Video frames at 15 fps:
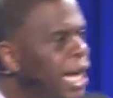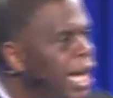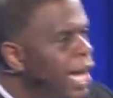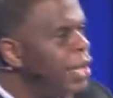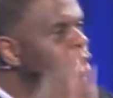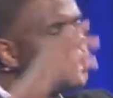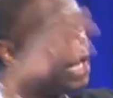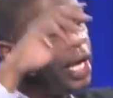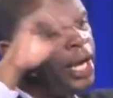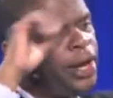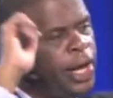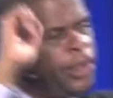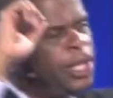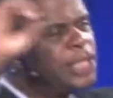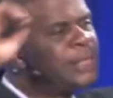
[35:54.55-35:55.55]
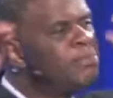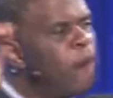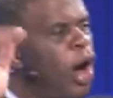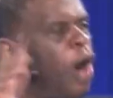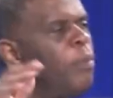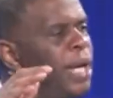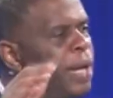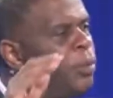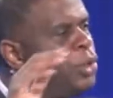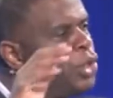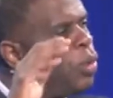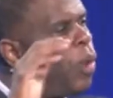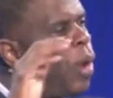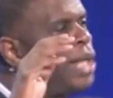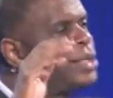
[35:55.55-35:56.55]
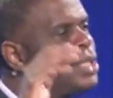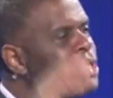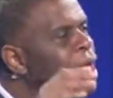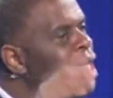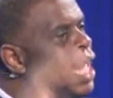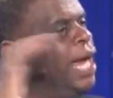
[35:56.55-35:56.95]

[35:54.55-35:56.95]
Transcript: And there's in this moment, I want you to watch this.